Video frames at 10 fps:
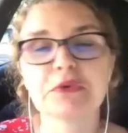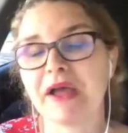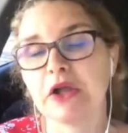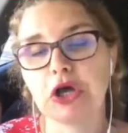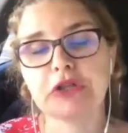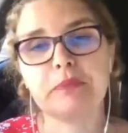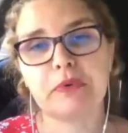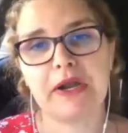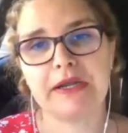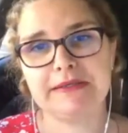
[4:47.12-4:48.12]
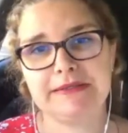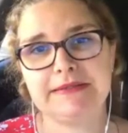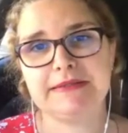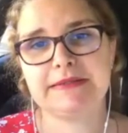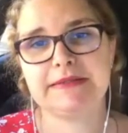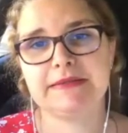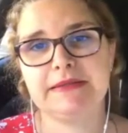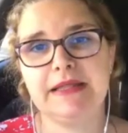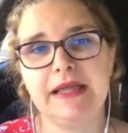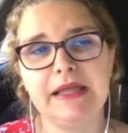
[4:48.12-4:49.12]
until I got pregnant.
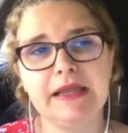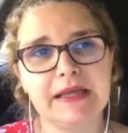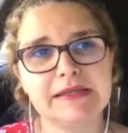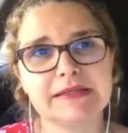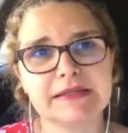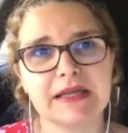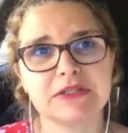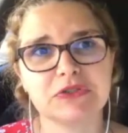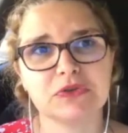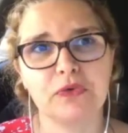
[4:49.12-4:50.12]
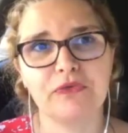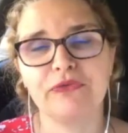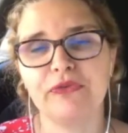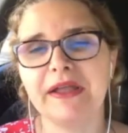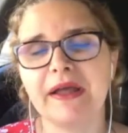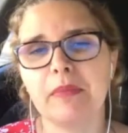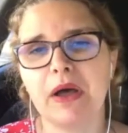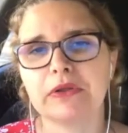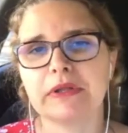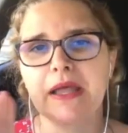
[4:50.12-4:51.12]
Then I start to think
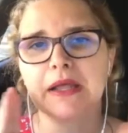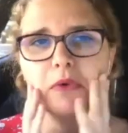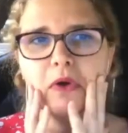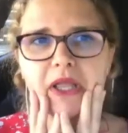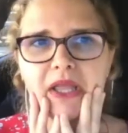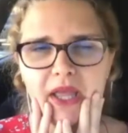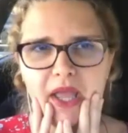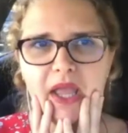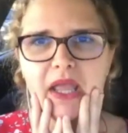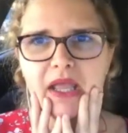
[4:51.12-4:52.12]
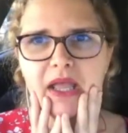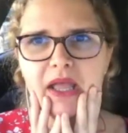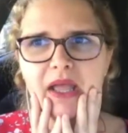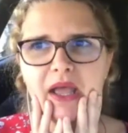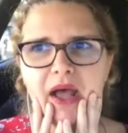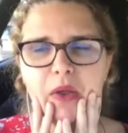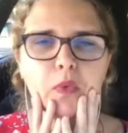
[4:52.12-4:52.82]
about okay, I